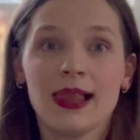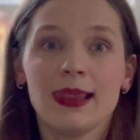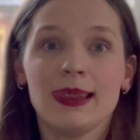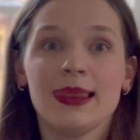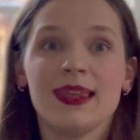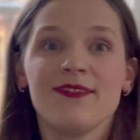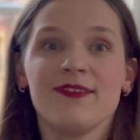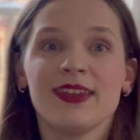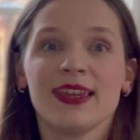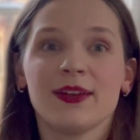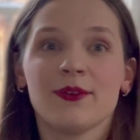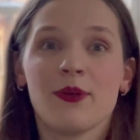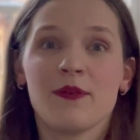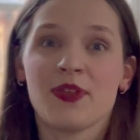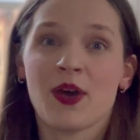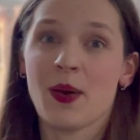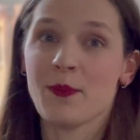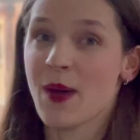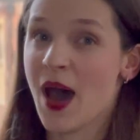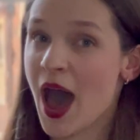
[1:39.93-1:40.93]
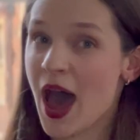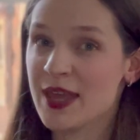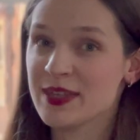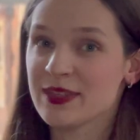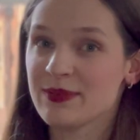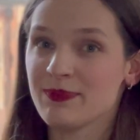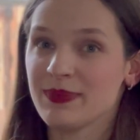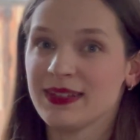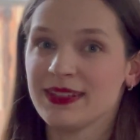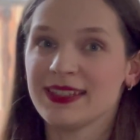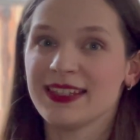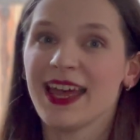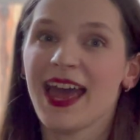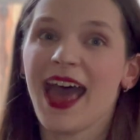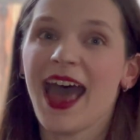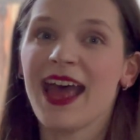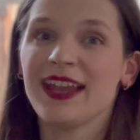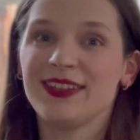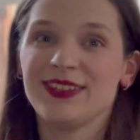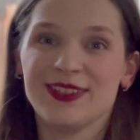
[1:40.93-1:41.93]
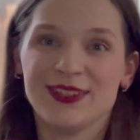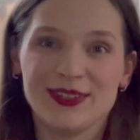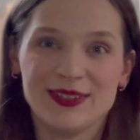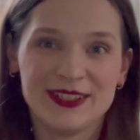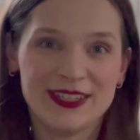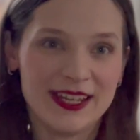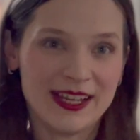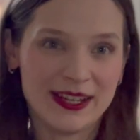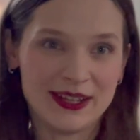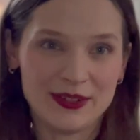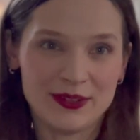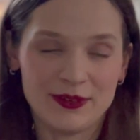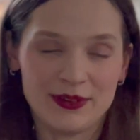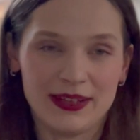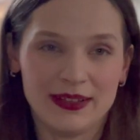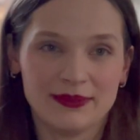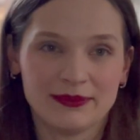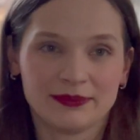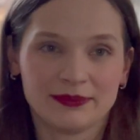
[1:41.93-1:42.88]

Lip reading: living with her husband and 2 children.